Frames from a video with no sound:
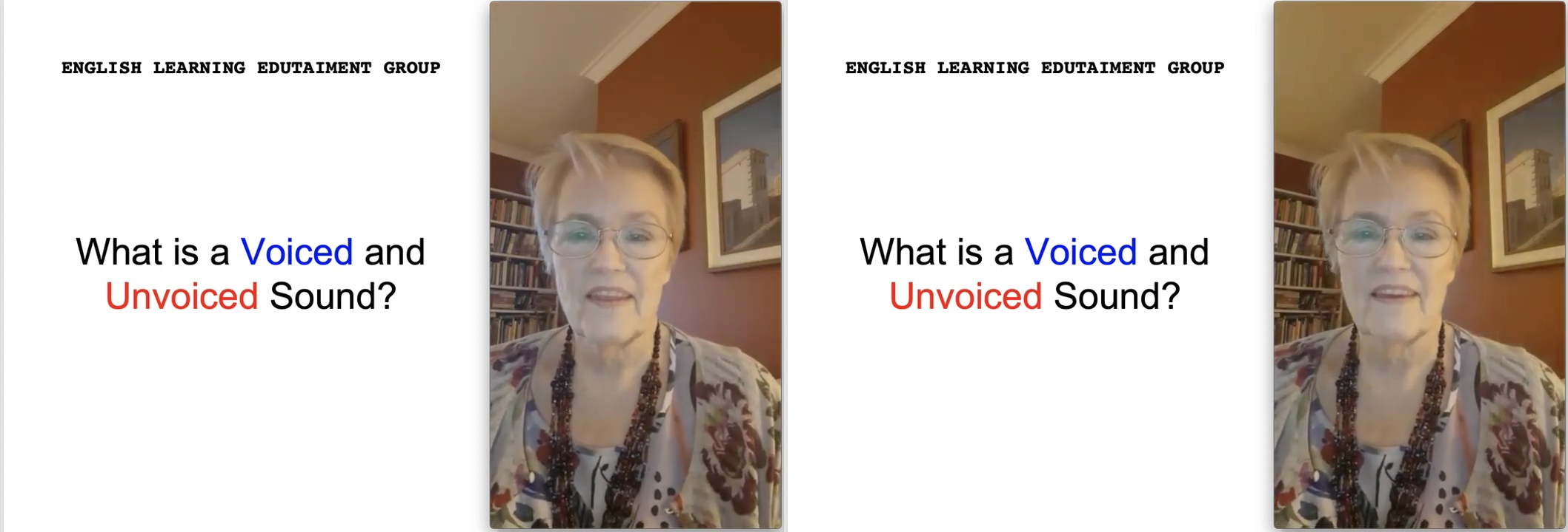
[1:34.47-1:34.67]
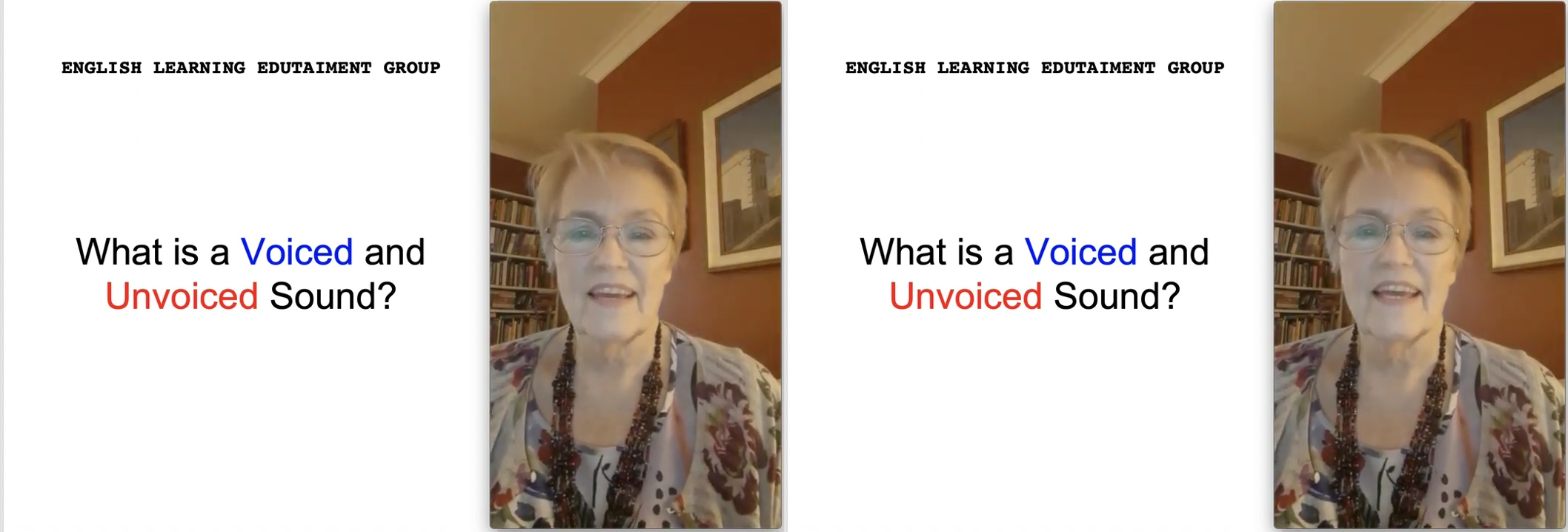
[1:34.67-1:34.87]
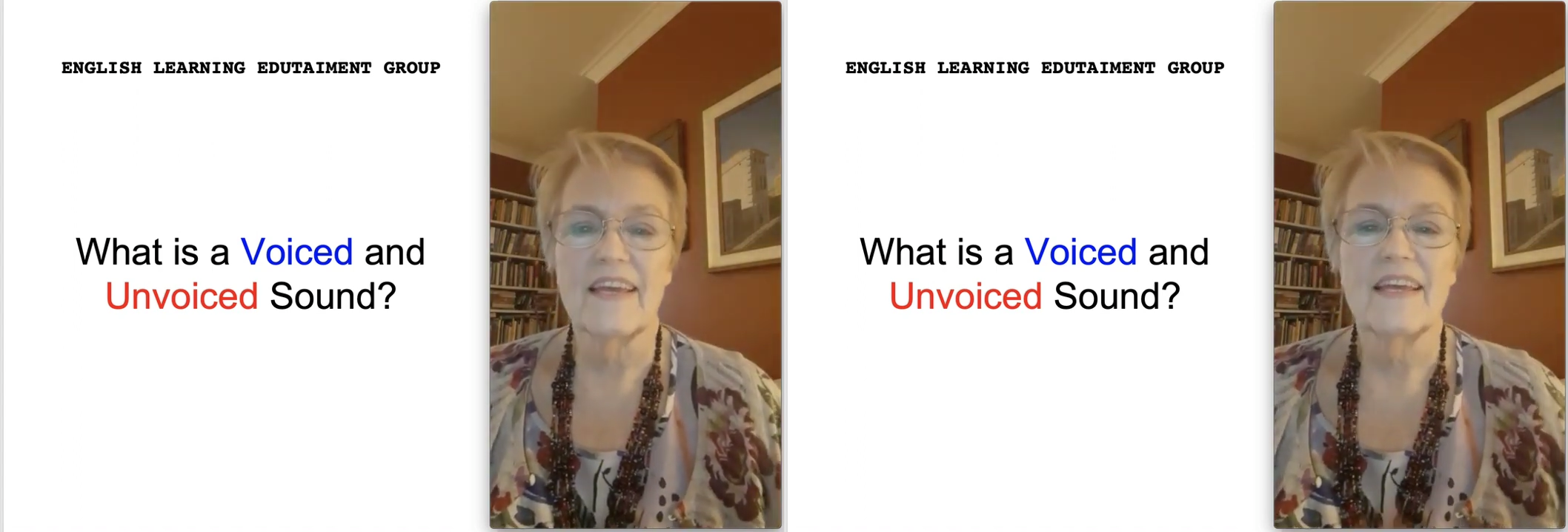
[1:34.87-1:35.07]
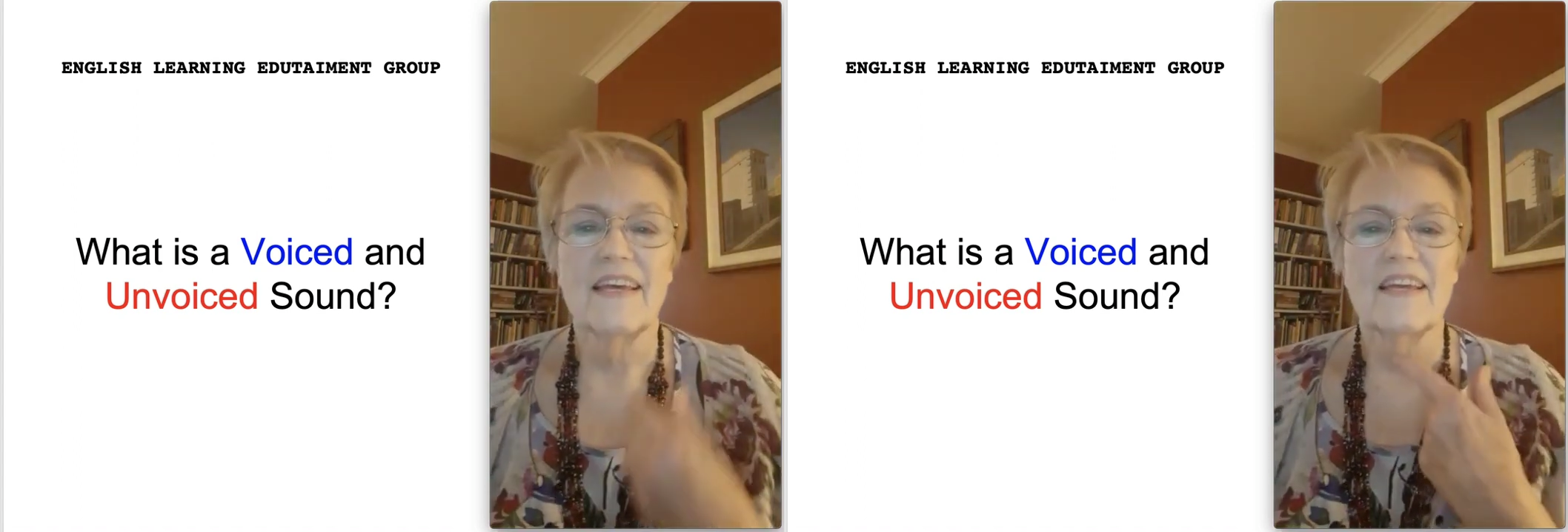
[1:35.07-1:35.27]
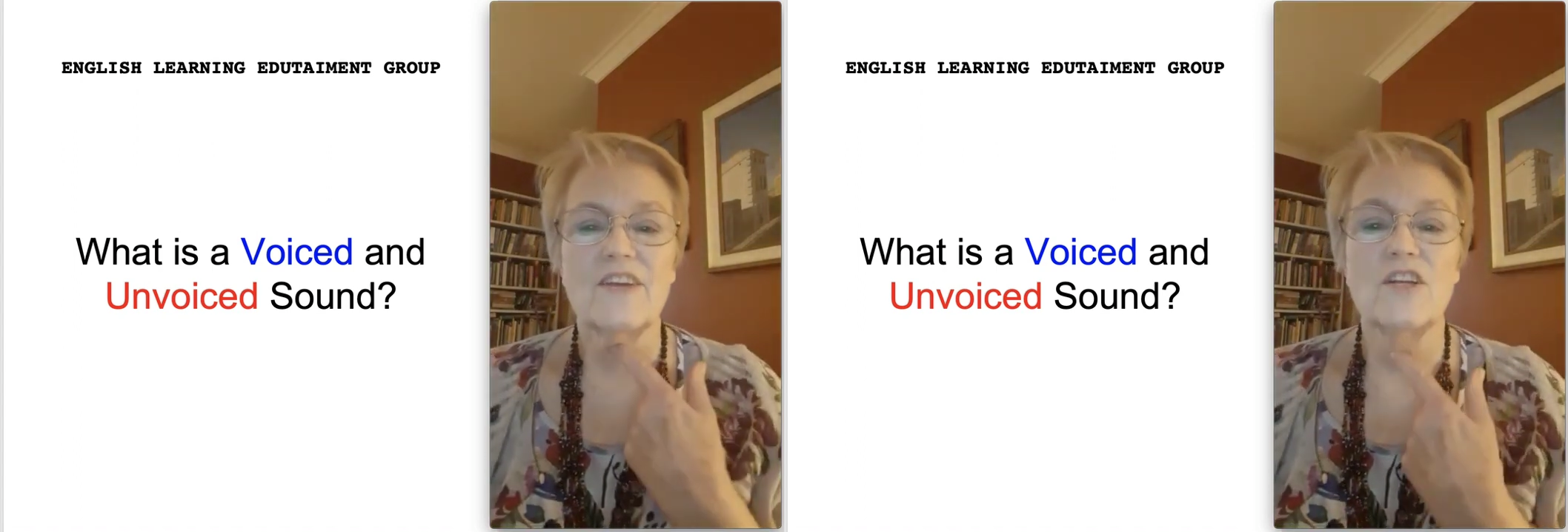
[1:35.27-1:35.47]
Okay,
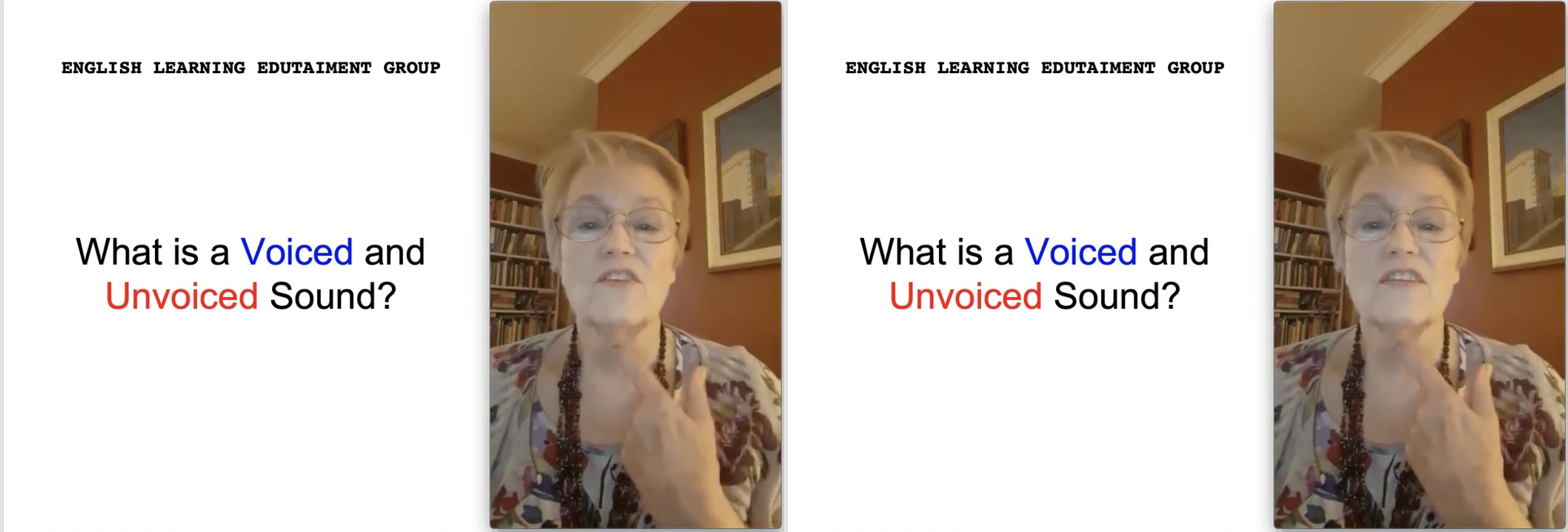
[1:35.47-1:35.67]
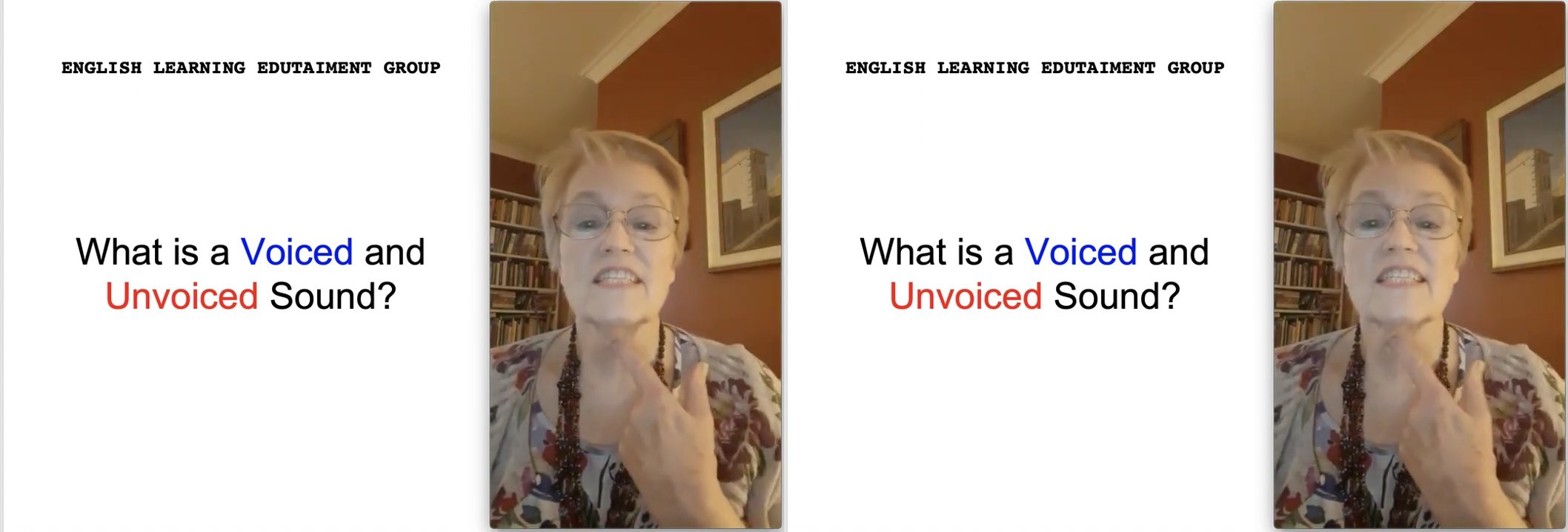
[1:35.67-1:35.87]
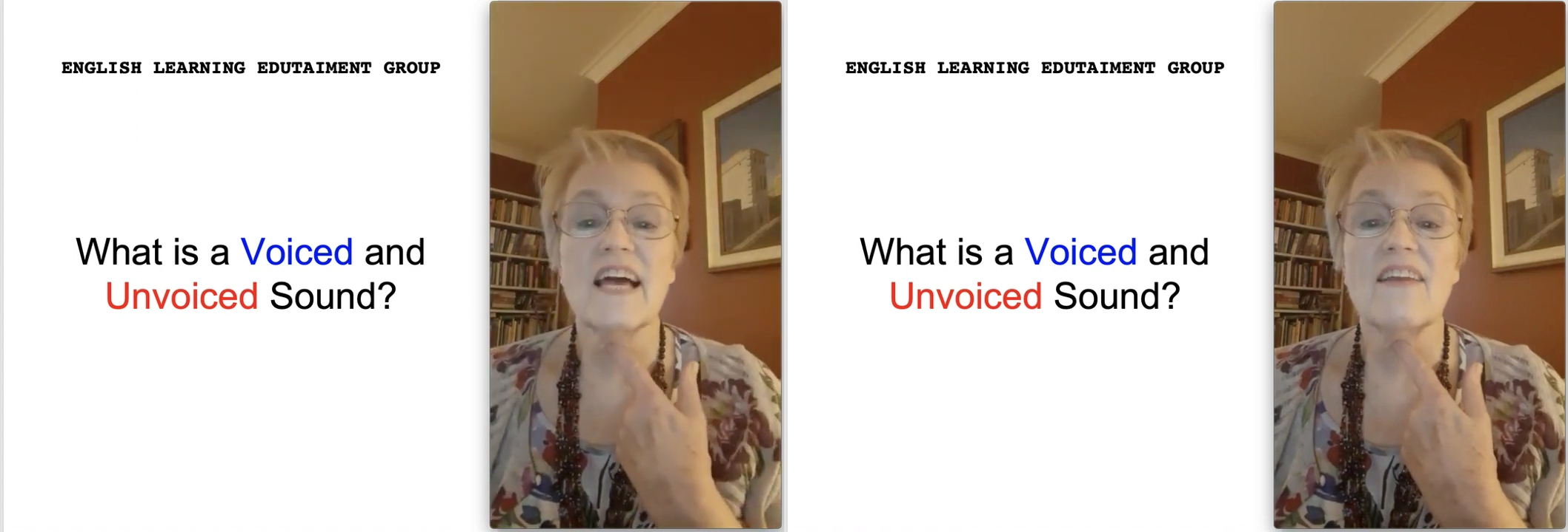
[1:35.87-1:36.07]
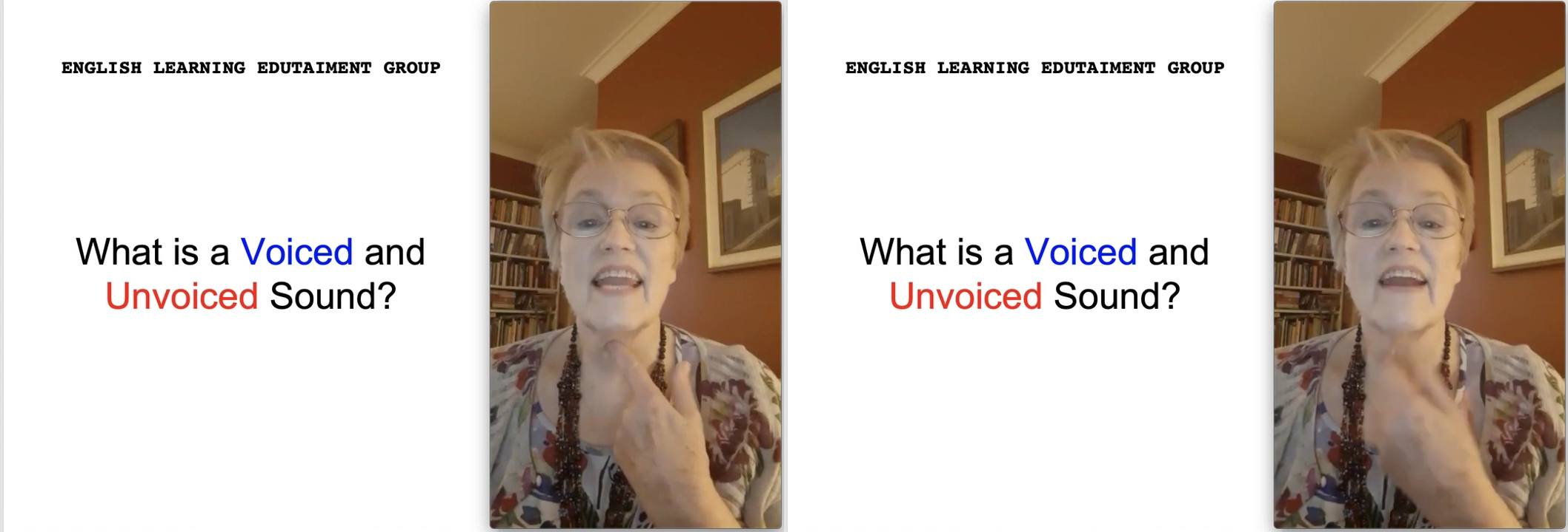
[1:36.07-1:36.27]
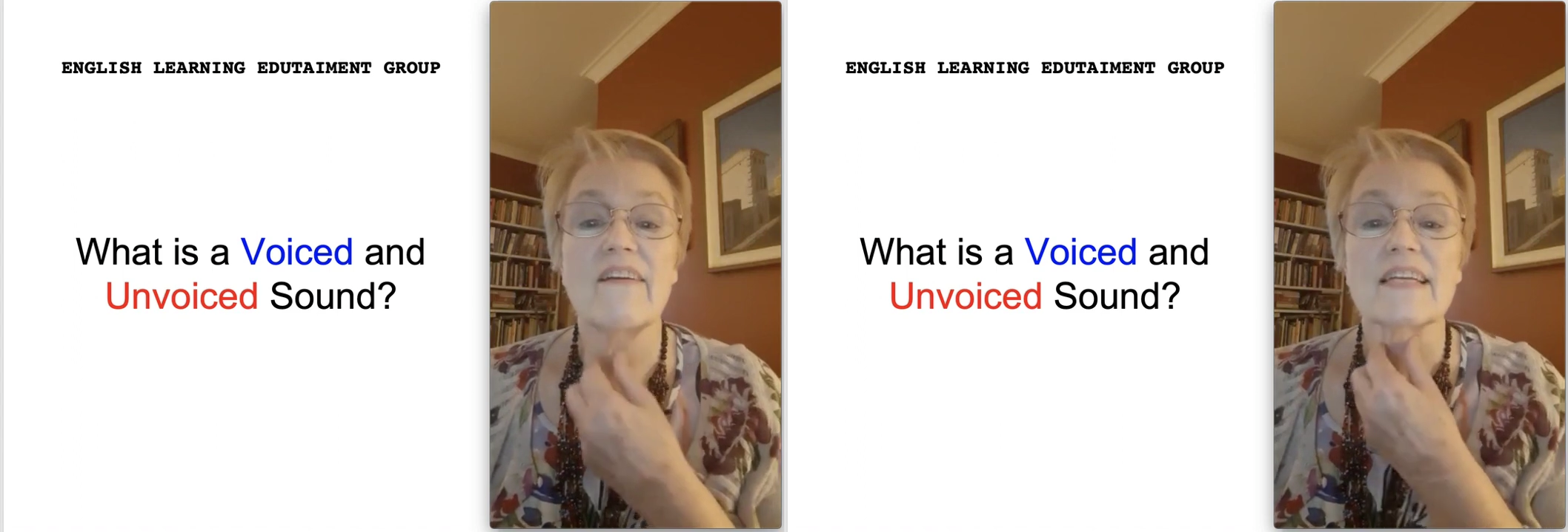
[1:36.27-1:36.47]
you know this is our
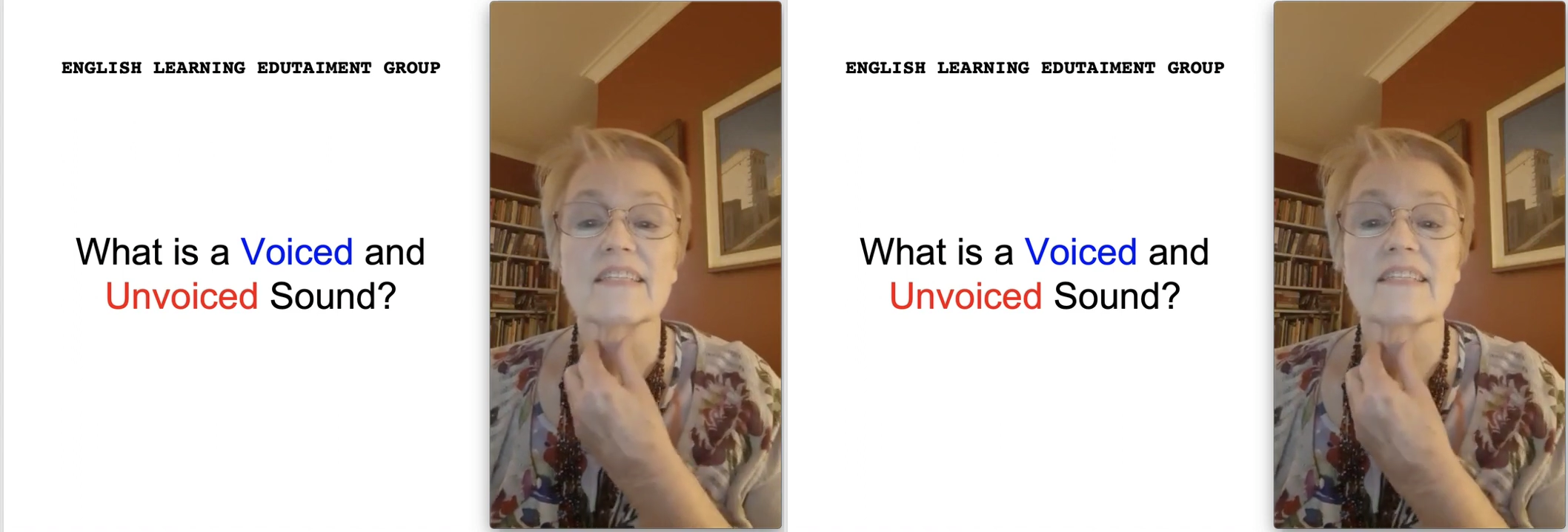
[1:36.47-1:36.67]
larynx,